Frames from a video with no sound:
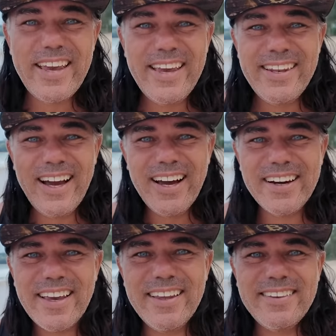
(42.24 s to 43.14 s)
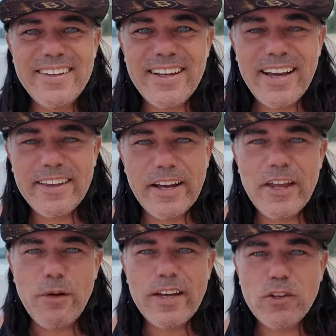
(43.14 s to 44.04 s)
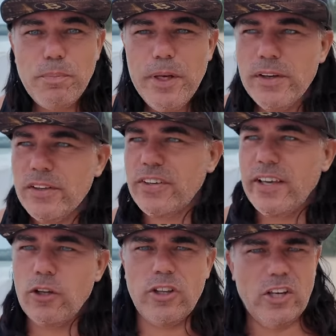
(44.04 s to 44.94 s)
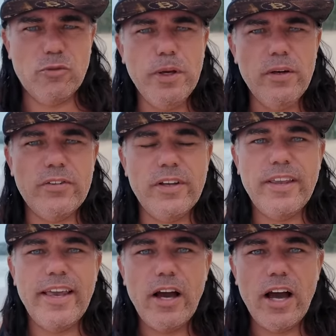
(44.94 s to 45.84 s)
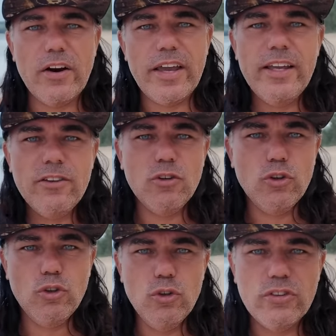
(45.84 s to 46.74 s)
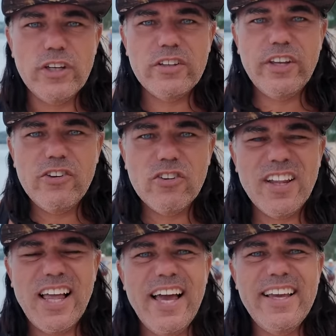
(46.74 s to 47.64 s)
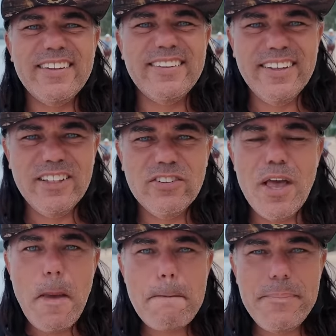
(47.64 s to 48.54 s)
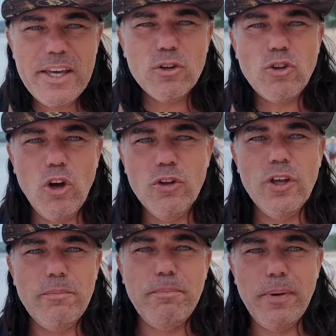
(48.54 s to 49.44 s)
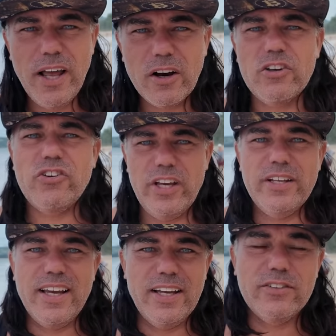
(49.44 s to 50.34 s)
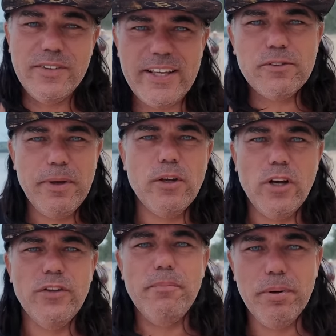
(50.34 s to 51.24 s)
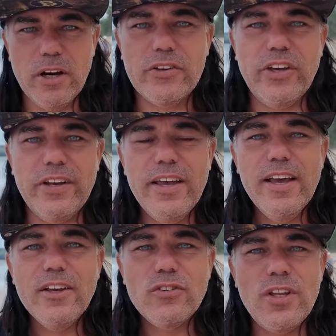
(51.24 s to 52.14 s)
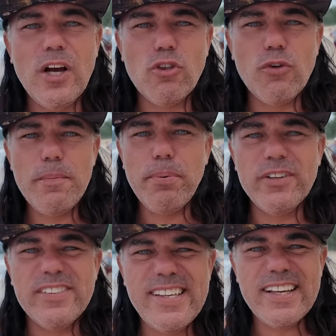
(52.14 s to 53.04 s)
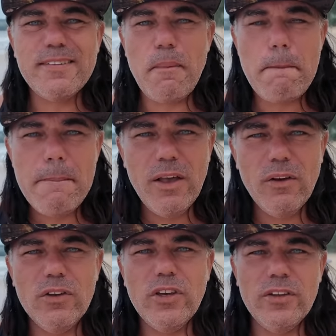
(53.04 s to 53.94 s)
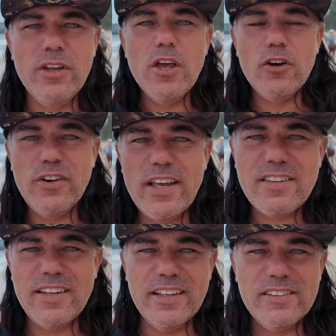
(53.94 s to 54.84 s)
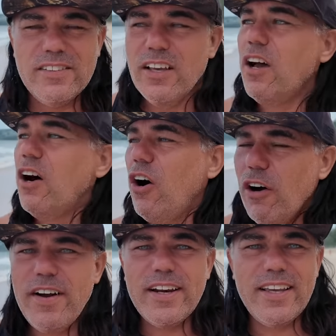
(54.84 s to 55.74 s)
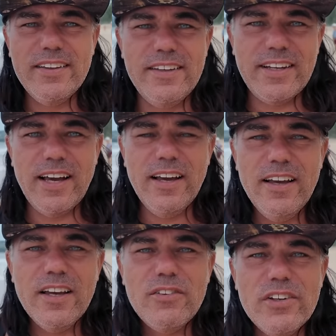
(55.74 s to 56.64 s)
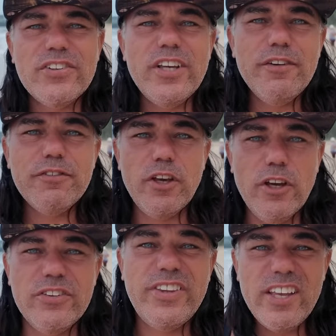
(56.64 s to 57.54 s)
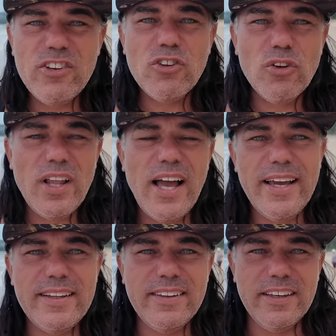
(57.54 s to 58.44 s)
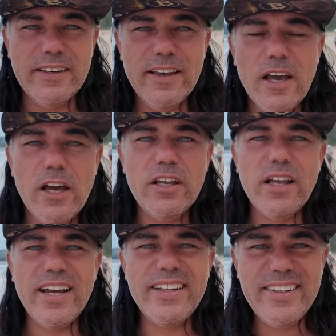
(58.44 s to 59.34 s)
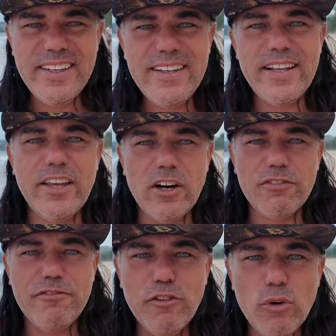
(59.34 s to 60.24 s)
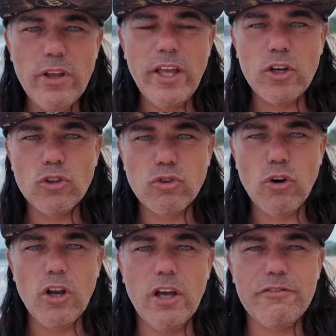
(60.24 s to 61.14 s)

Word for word: in Argentina, they are now experiencing, not experiencing, they are introducing digital IDs built on the blockchain, guys. Yes, built on the blockchain. So now 3.6 million residents of Argentina received a digital ID, an ID that they are full in control